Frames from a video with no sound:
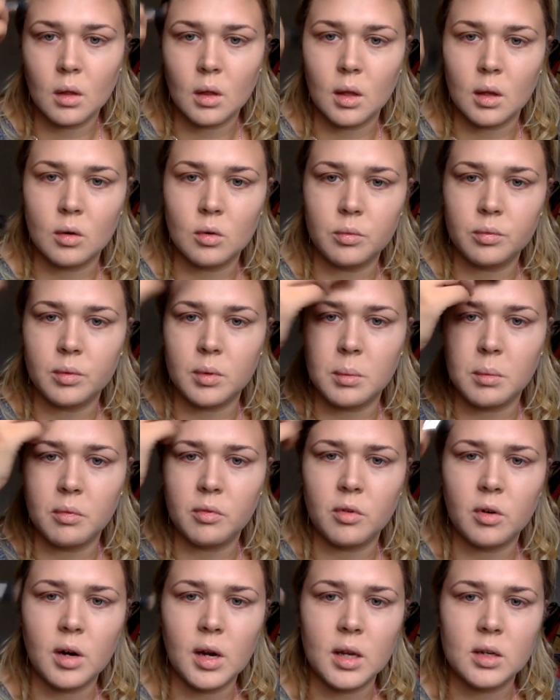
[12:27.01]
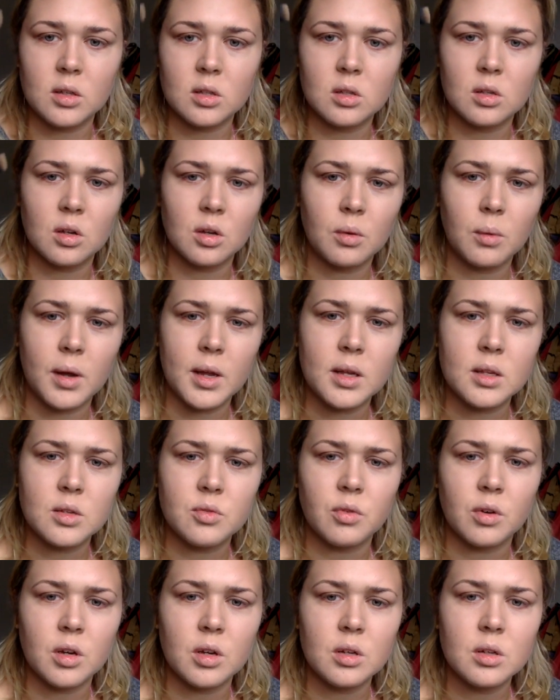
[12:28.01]
and hopefully my forehead doesn't look quite as
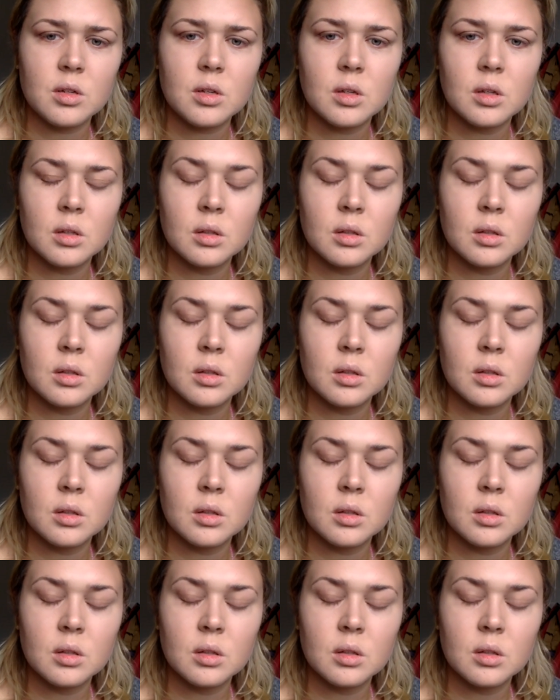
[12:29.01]
round.